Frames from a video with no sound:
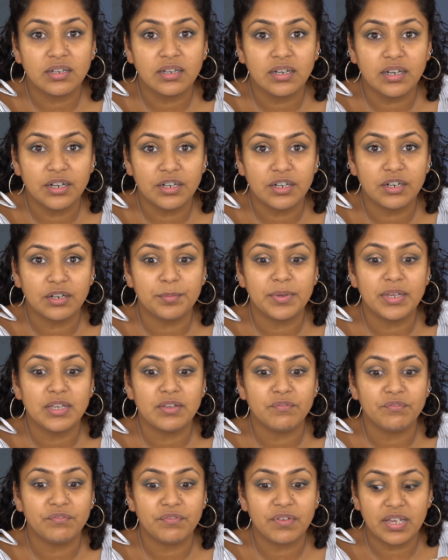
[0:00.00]
glitter
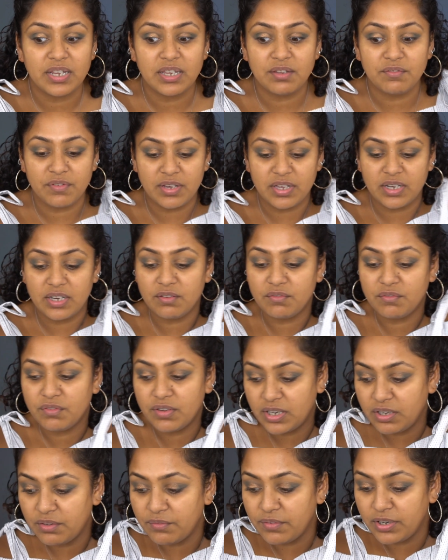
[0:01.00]
being very, very,
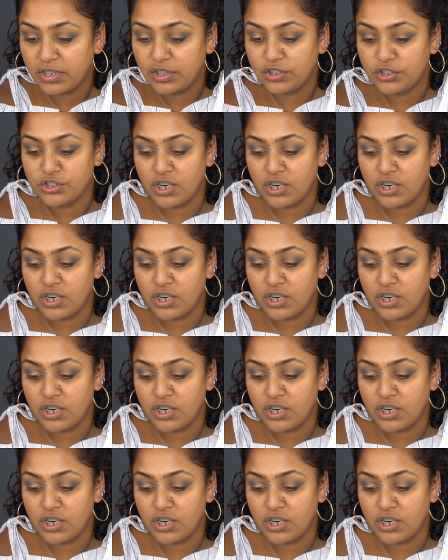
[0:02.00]
very, very